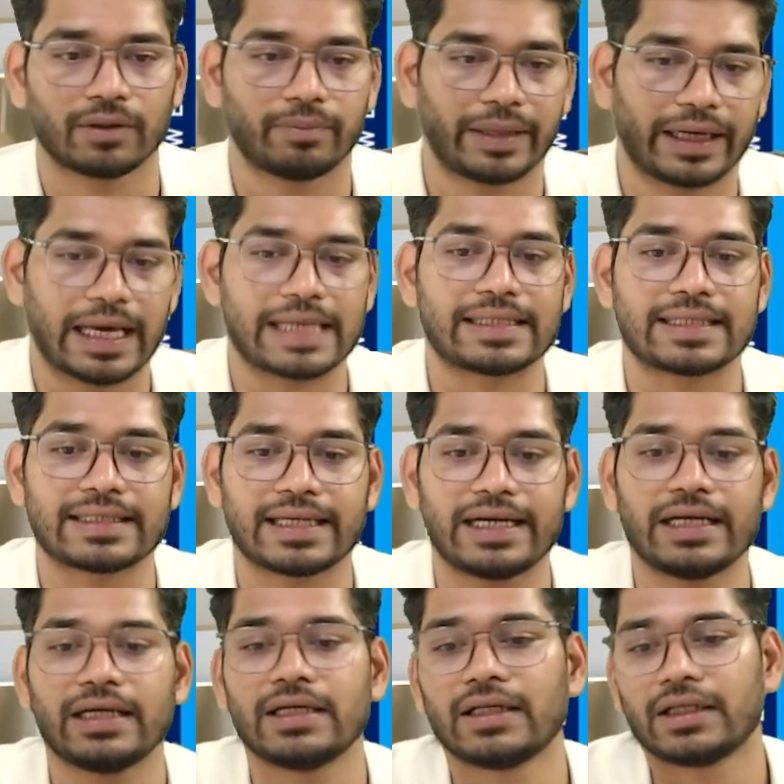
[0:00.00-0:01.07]
But as I
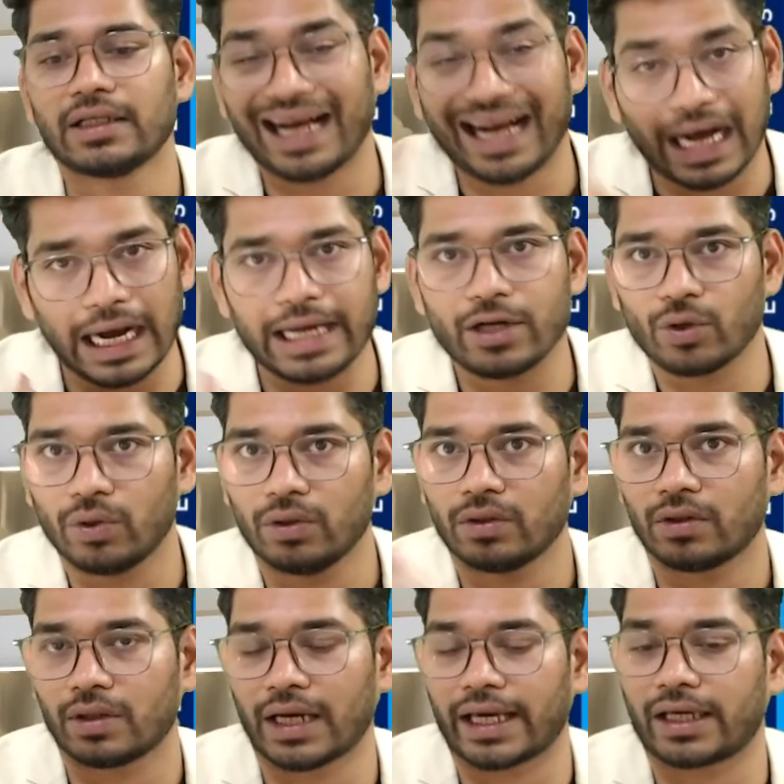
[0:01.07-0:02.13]
said, I know
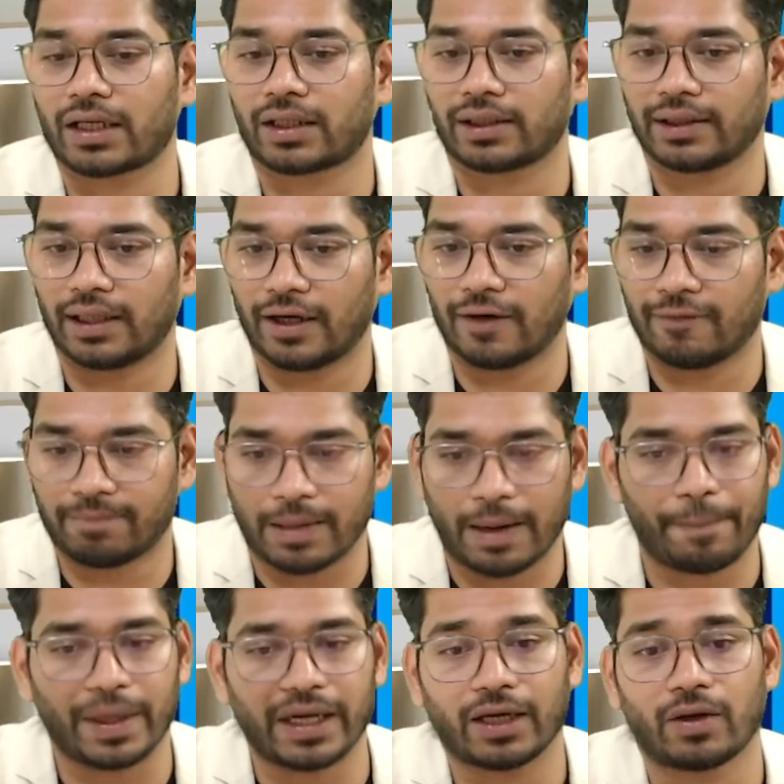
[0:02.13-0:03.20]
like a
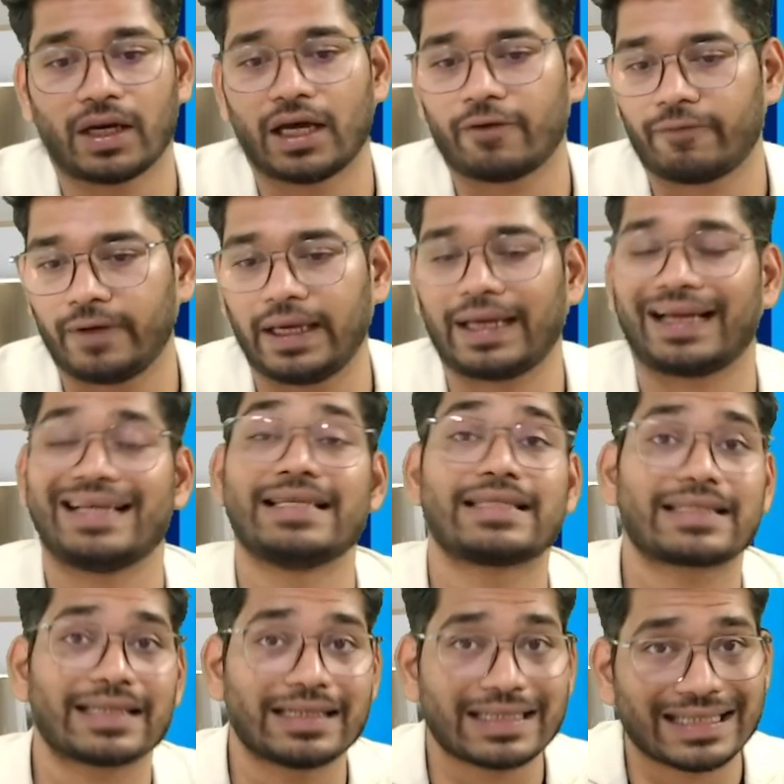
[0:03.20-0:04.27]
particular week
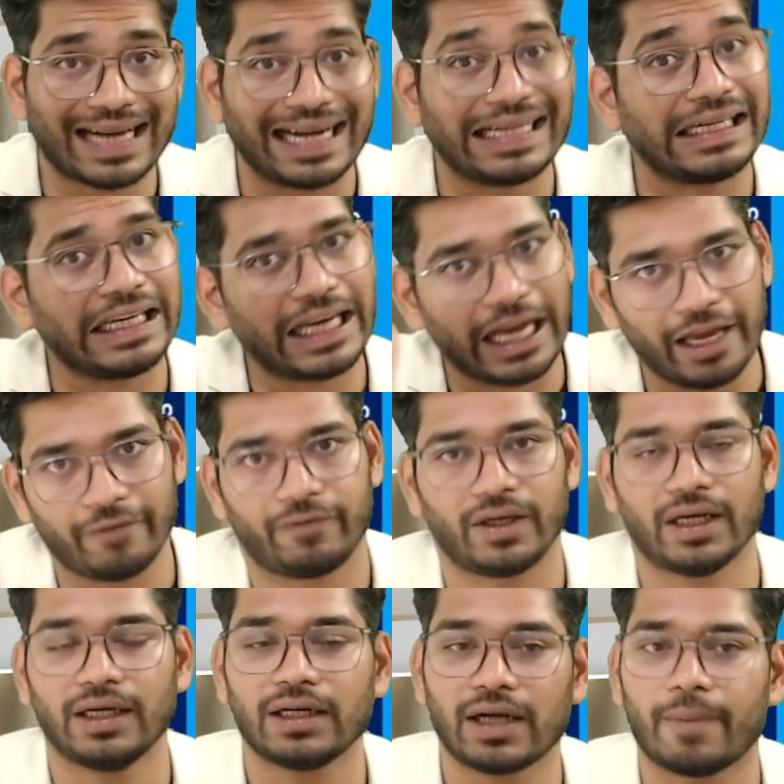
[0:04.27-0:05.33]
is slightly
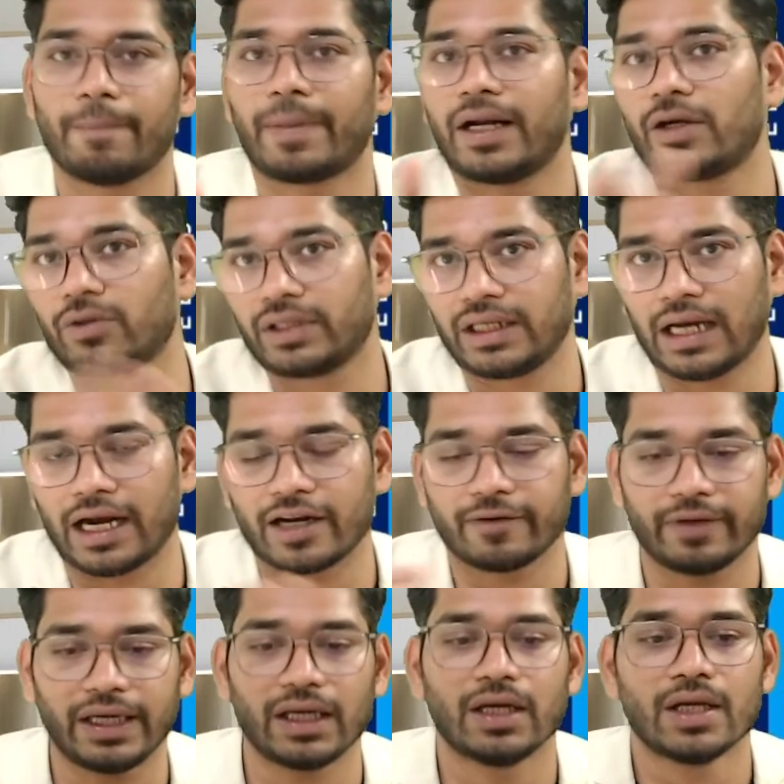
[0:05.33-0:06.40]
heavier compared to the
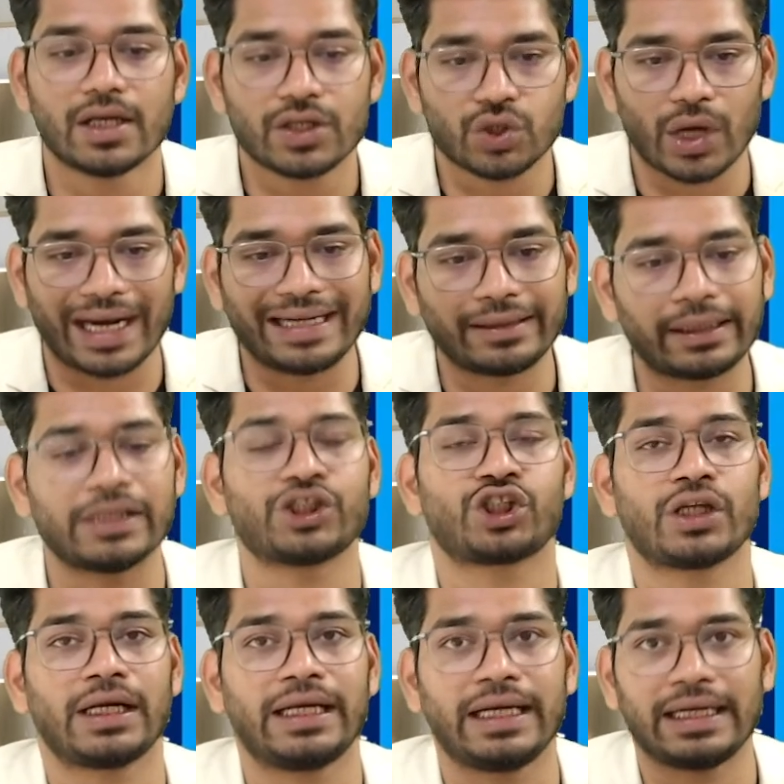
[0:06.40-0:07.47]
latter week. So I
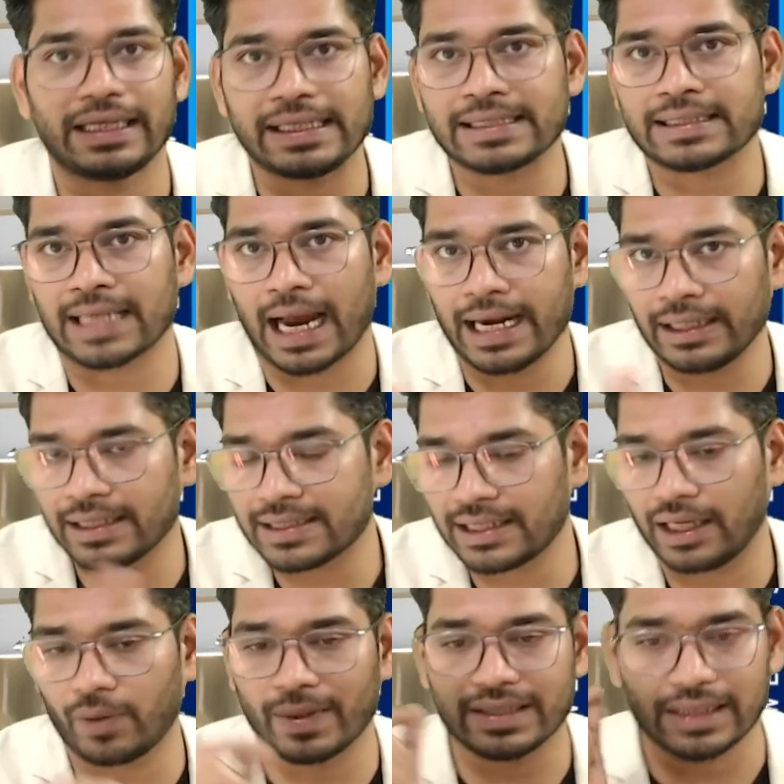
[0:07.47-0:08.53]
intentionally designed a
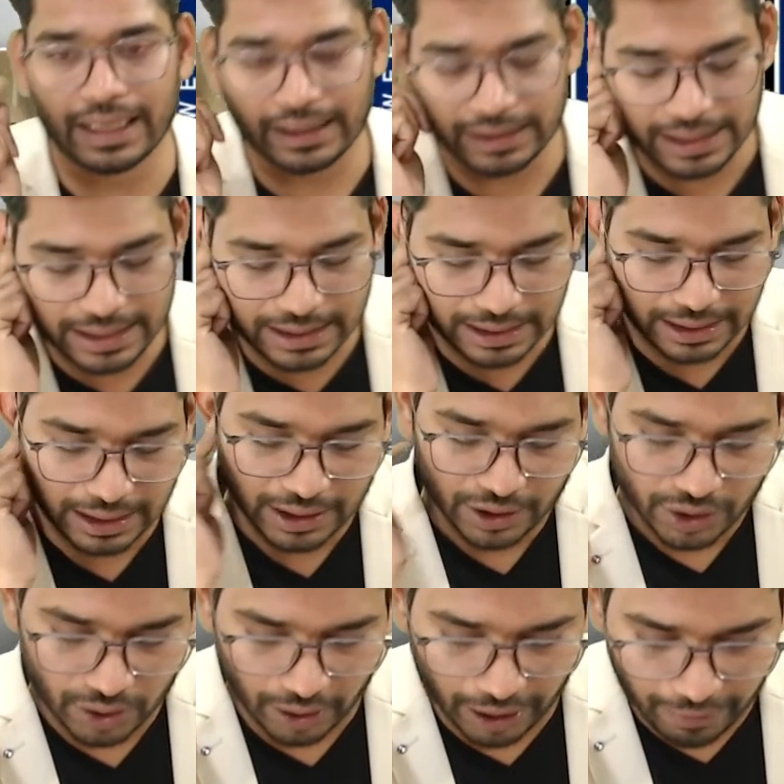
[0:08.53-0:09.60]
sequence like this.
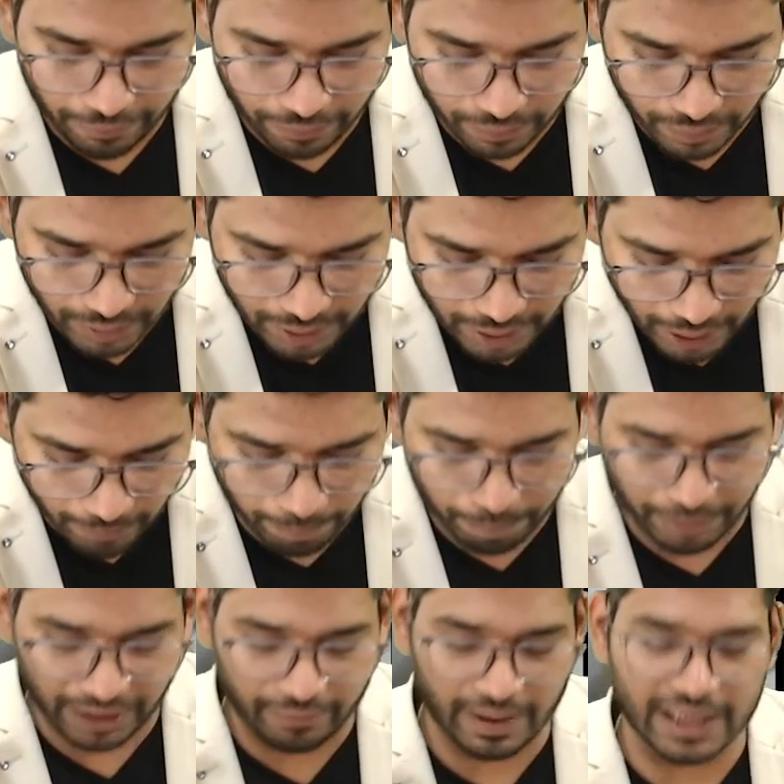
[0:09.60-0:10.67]
So if the
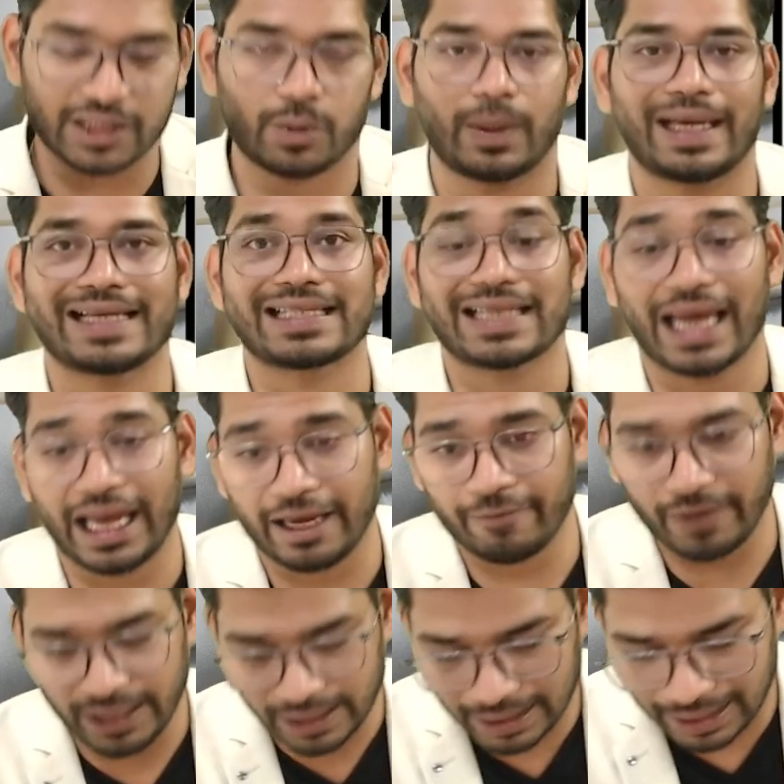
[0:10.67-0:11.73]
previous week is
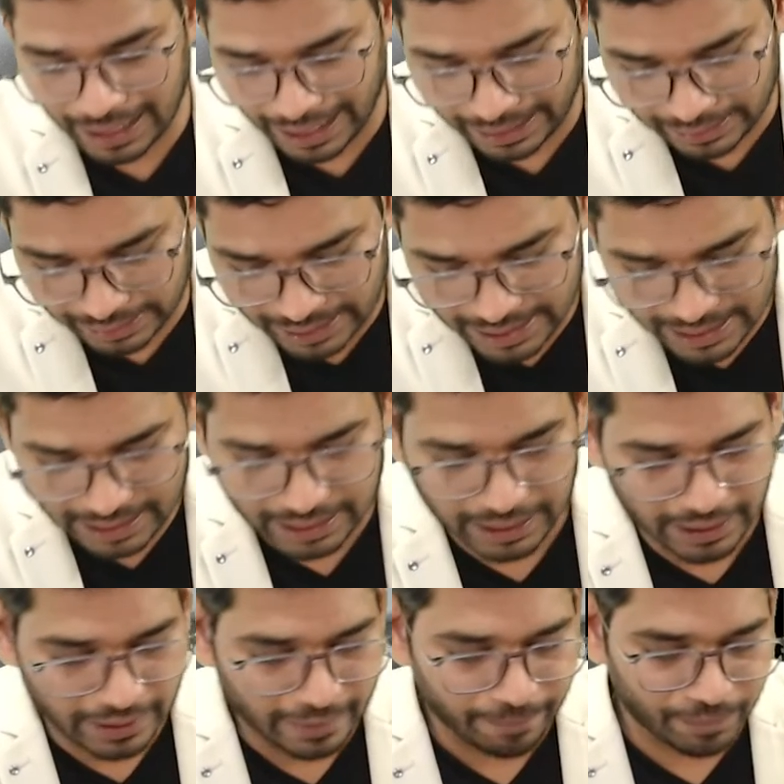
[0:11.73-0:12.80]
heavy like this,
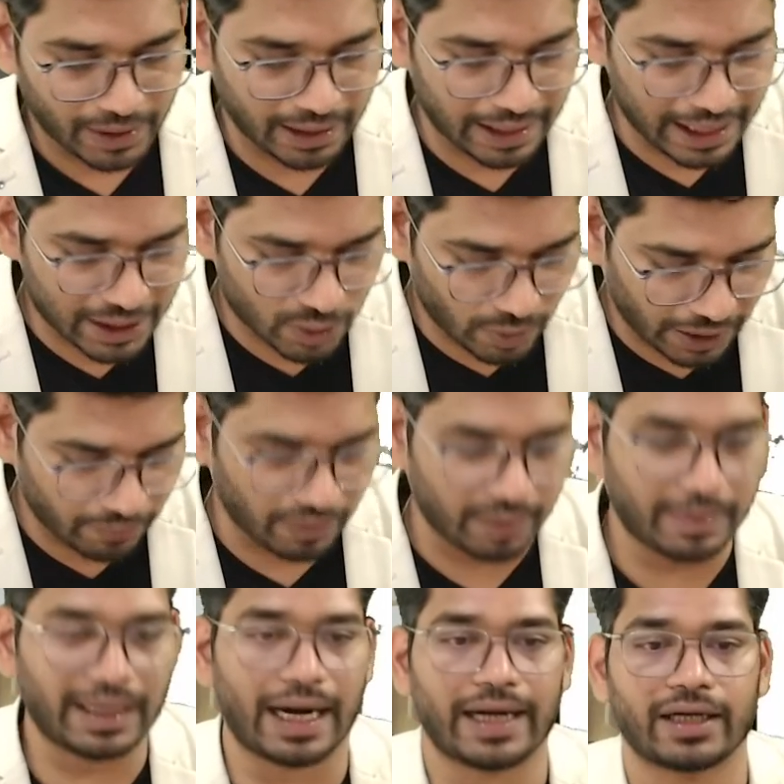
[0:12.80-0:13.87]
the next week
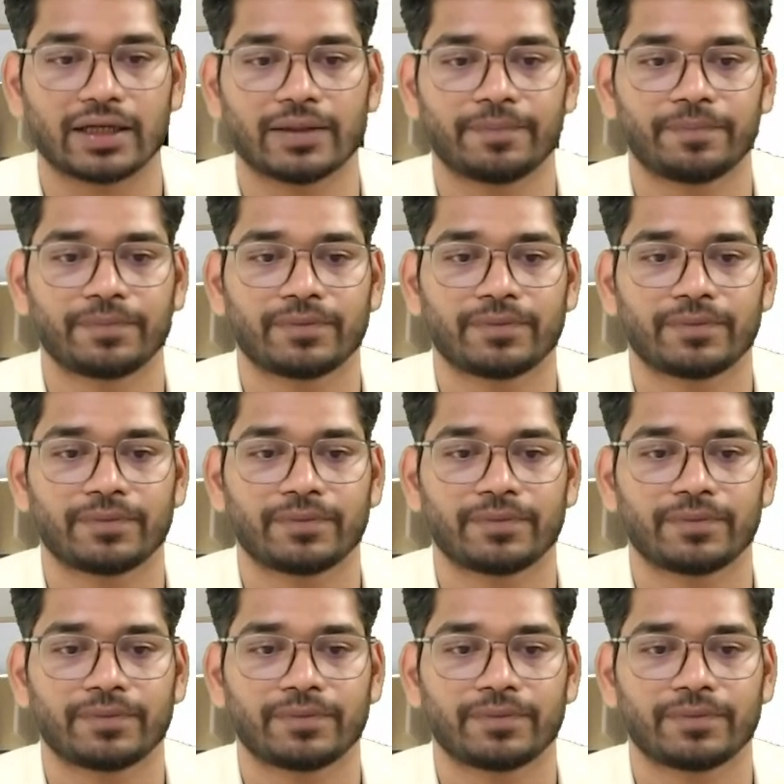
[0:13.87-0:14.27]
will be lighter.